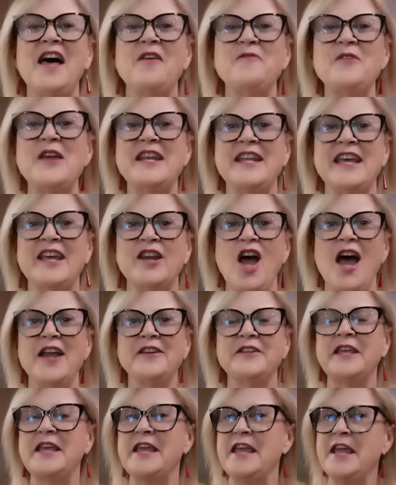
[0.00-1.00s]
Loving It
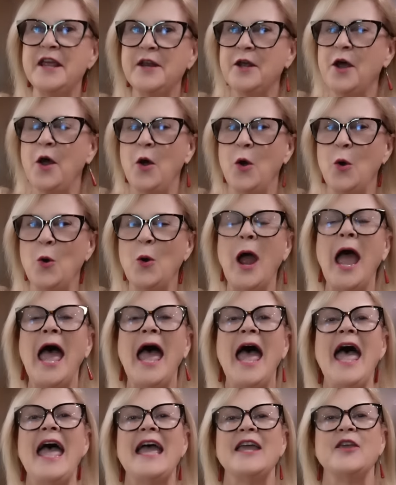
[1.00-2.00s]
on Keto.
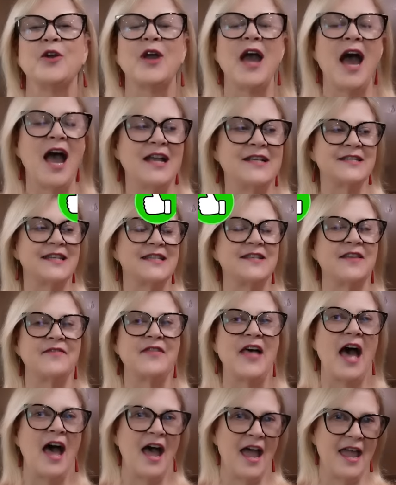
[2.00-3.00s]
You guys, it's in
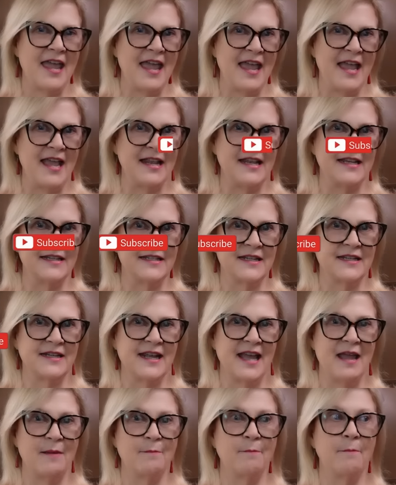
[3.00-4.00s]
the high 80s
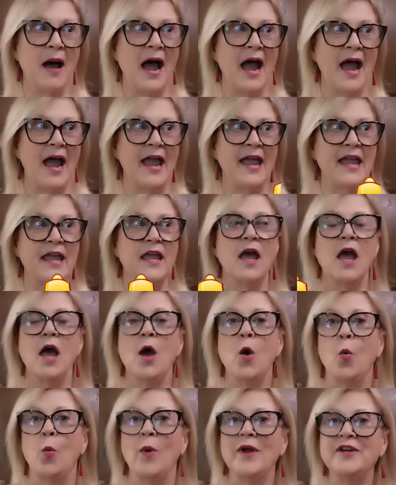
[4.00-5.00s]
today. My
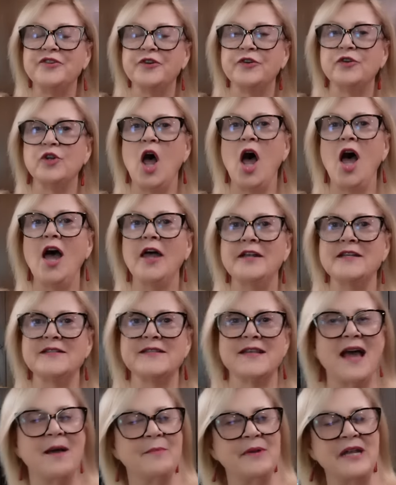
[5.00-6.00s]
winter lawn
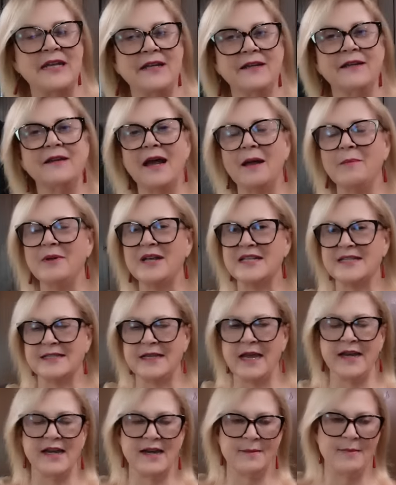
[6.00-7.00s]
is coming in. I'm
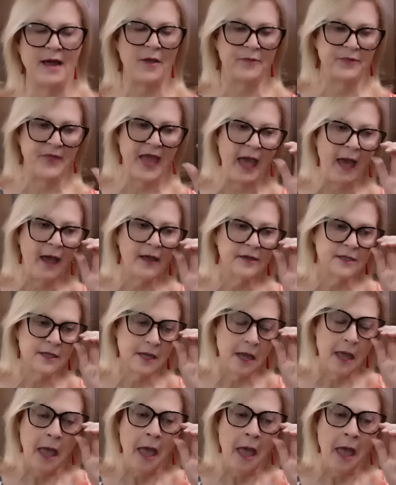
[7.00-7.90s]
excited about that.